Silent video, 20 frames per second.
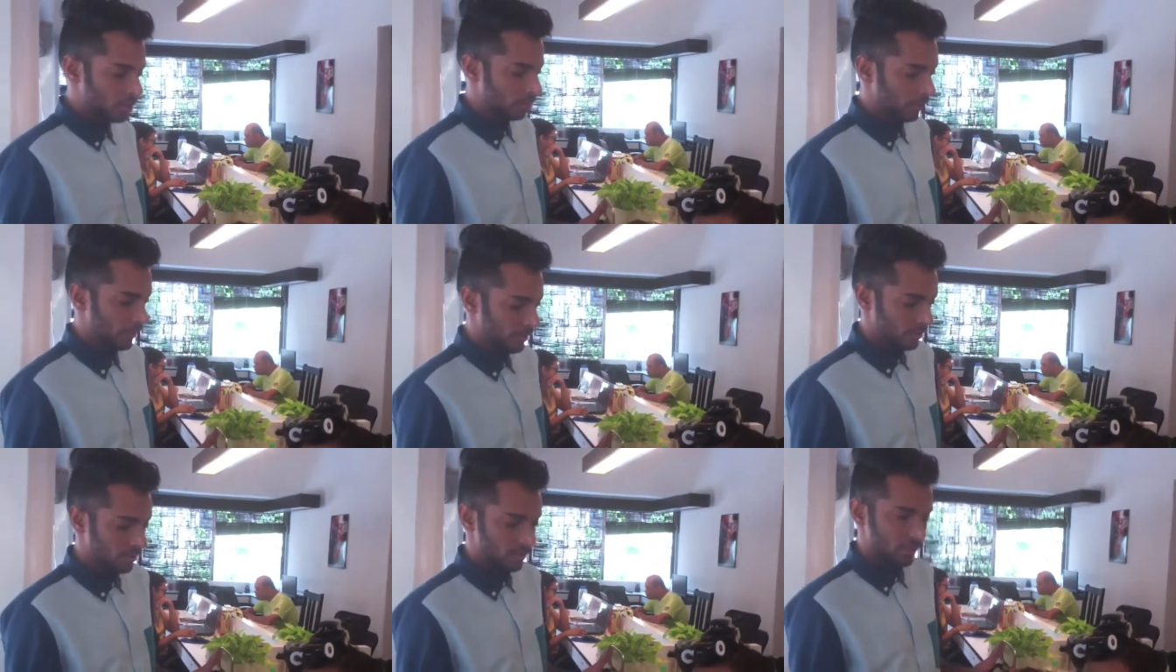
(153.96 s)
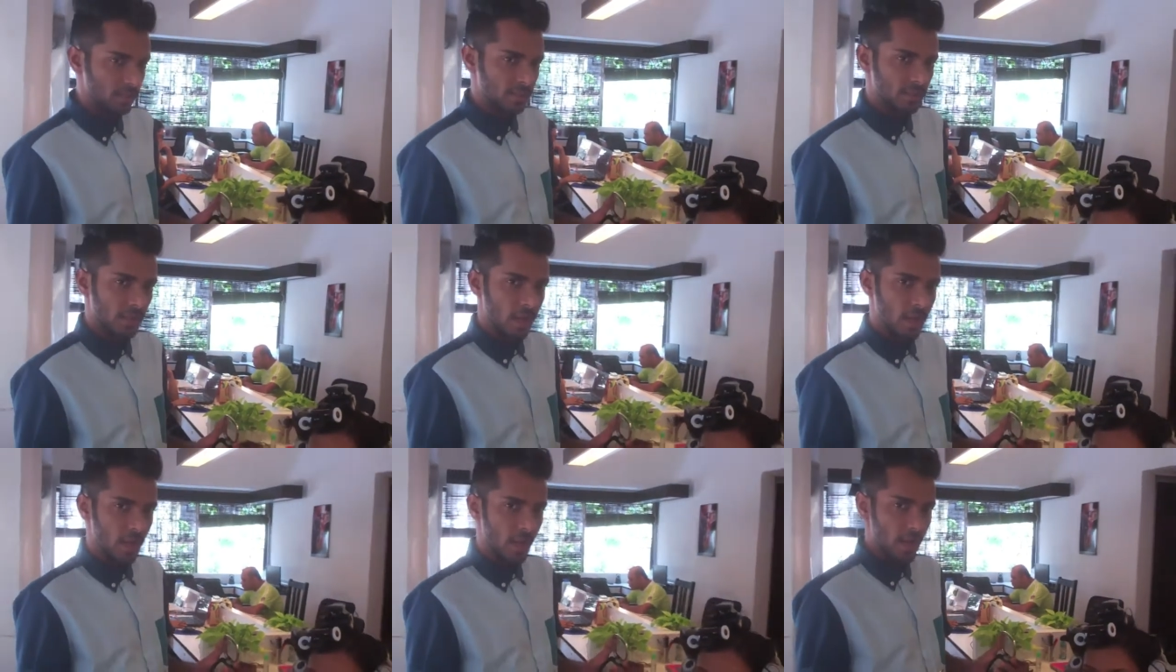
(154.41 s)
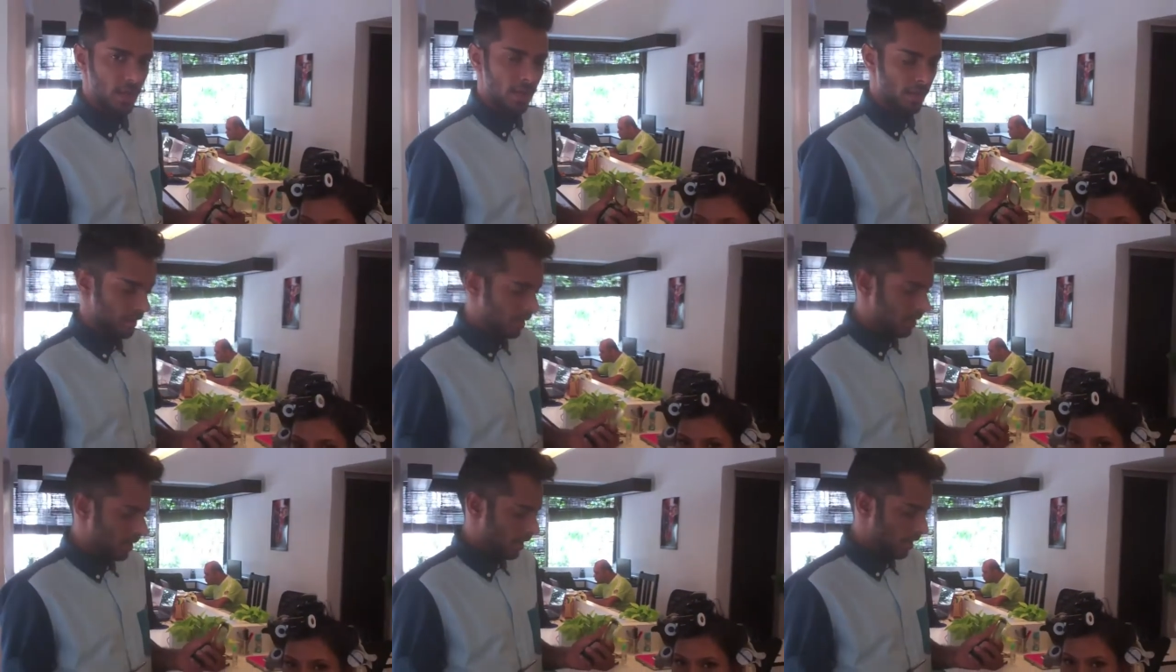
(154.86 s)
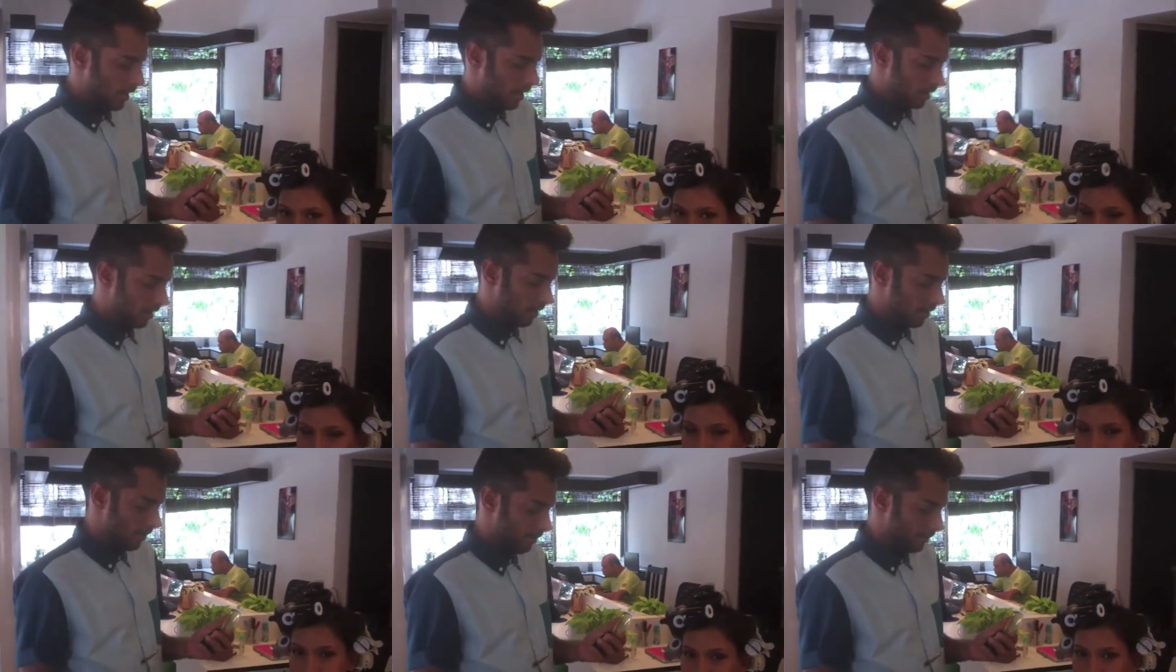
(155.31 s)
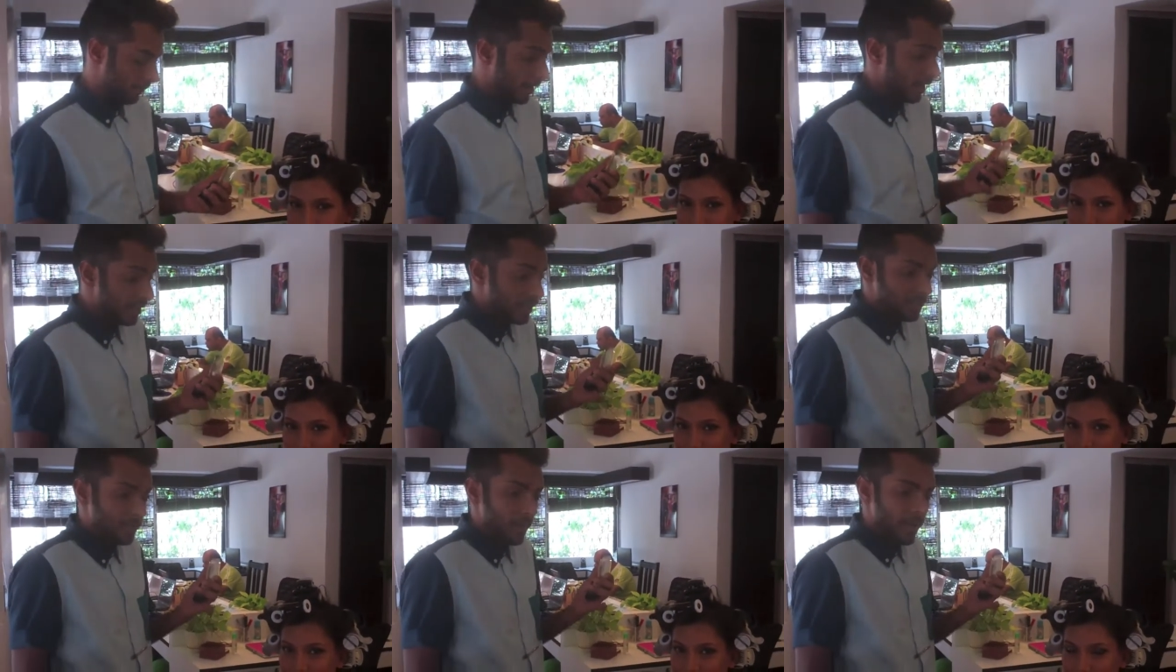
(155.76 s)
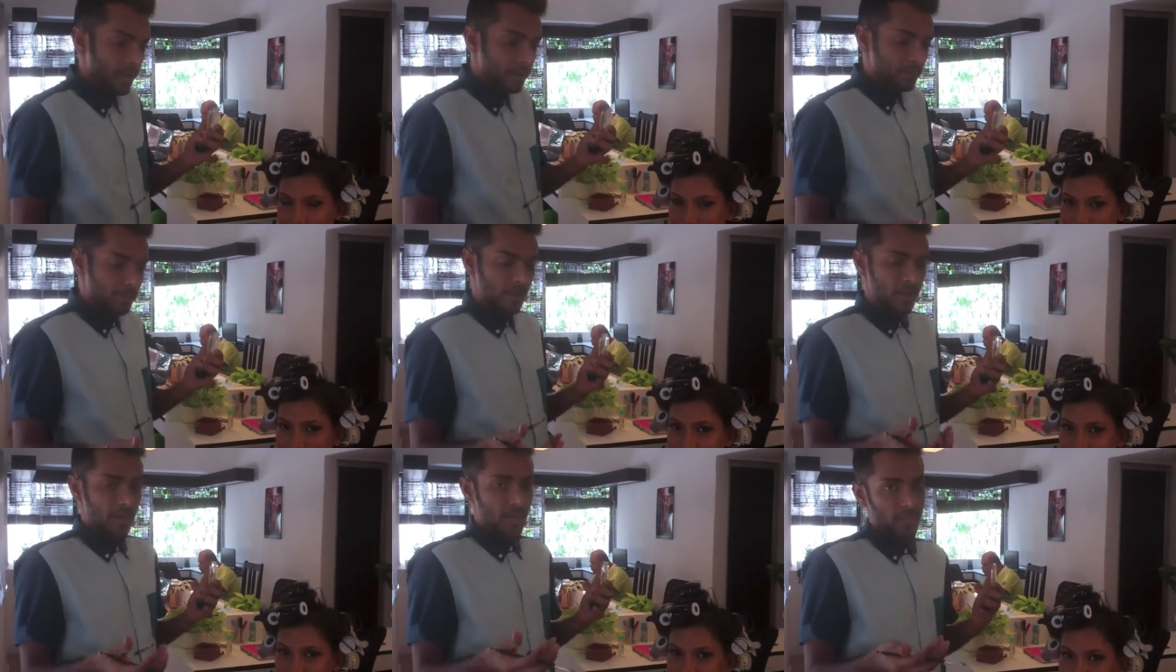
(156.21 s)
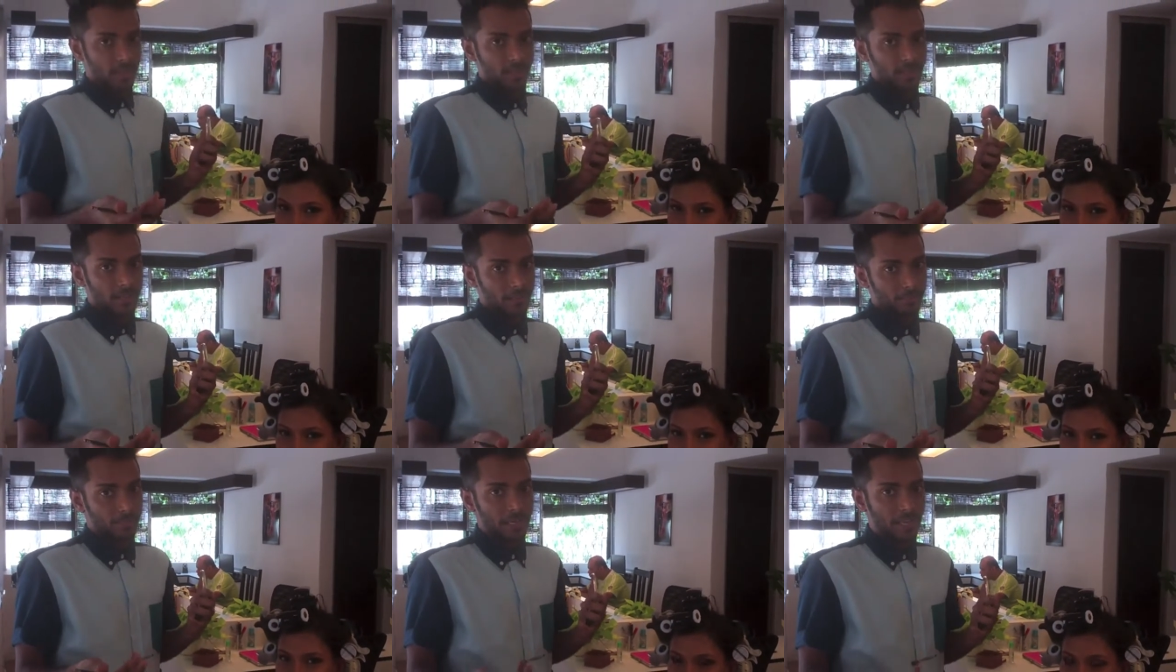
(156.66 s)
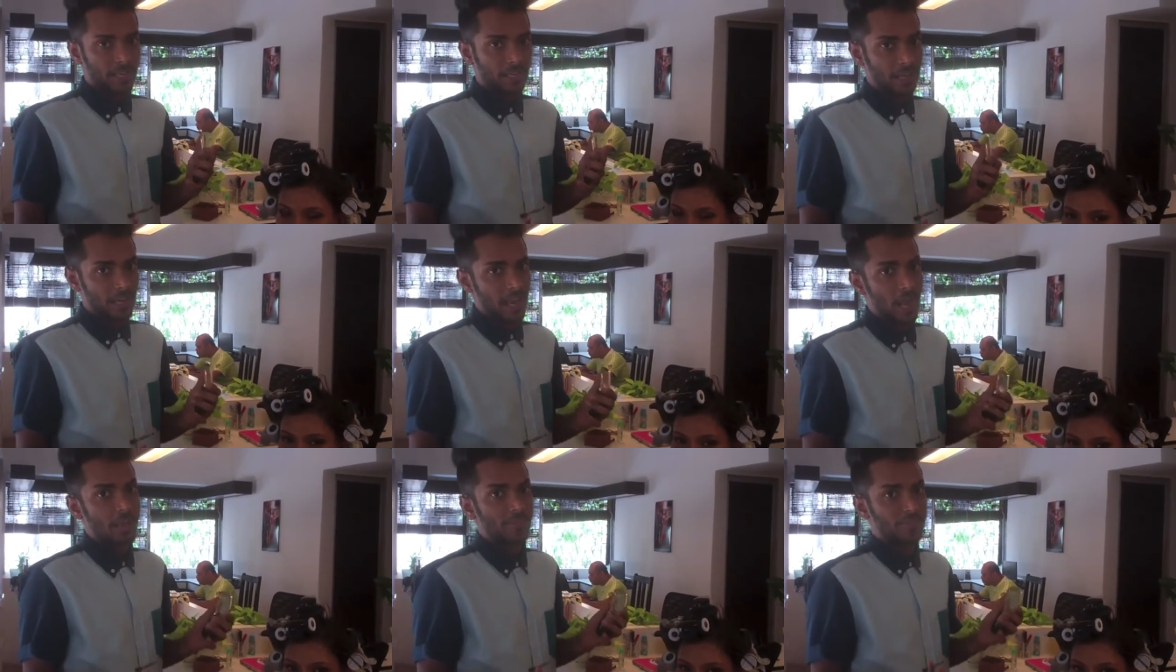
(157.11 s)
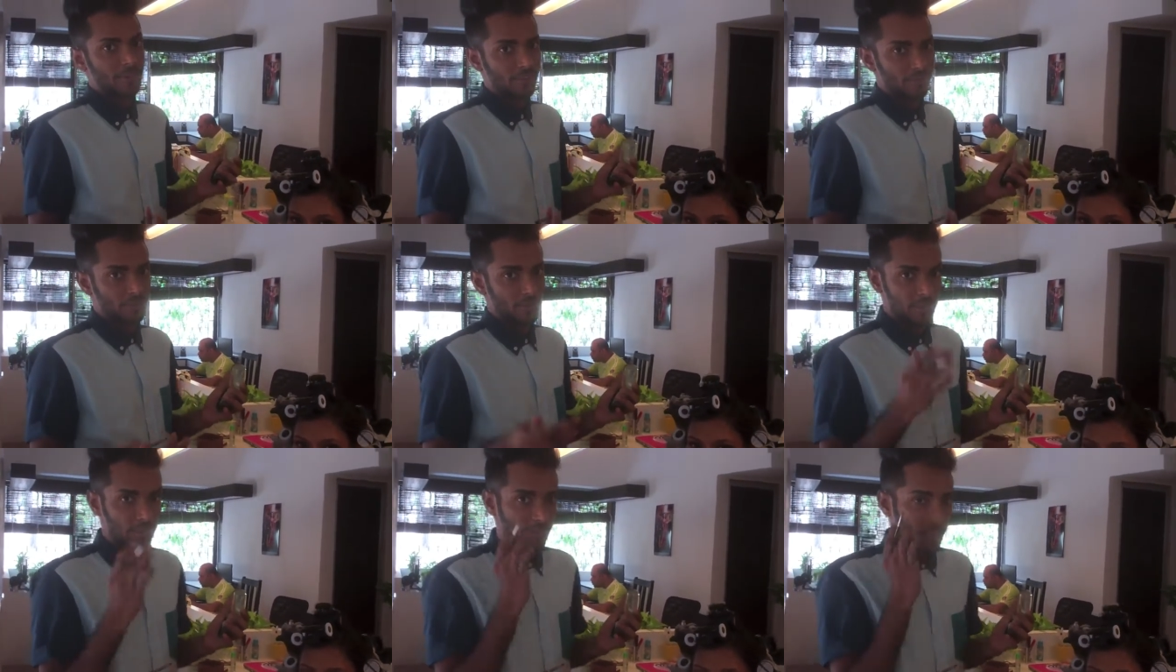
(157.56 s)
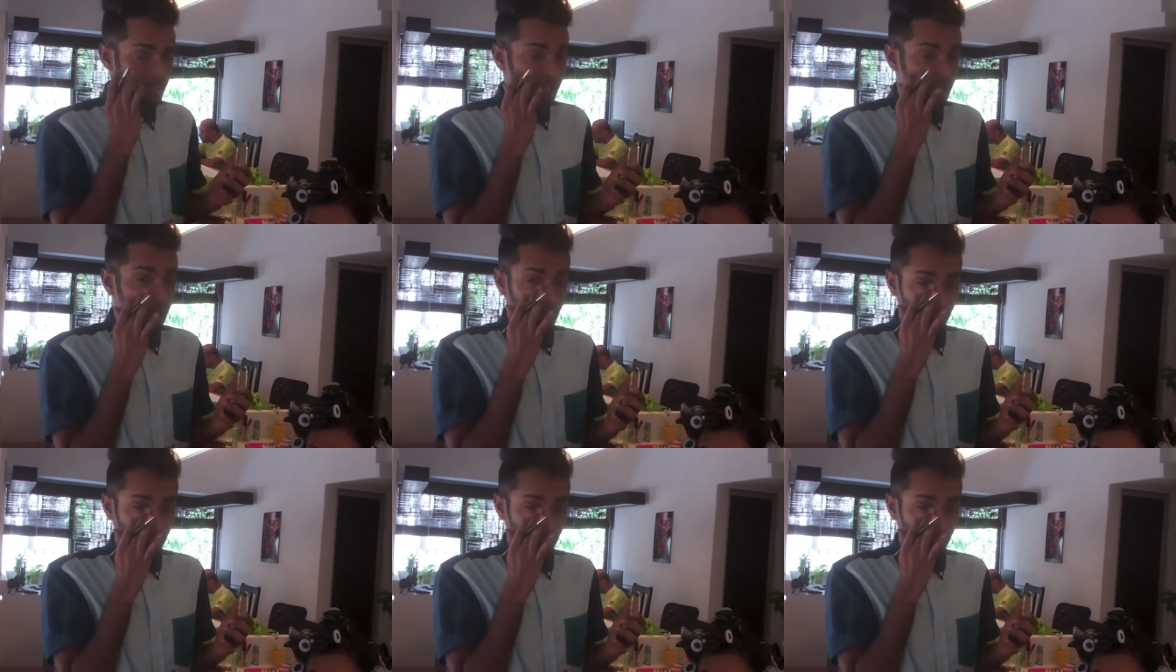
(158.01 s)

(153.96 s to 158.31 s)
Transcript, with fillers: twist to this eye, um, inspired by Blake Lively for instance. She's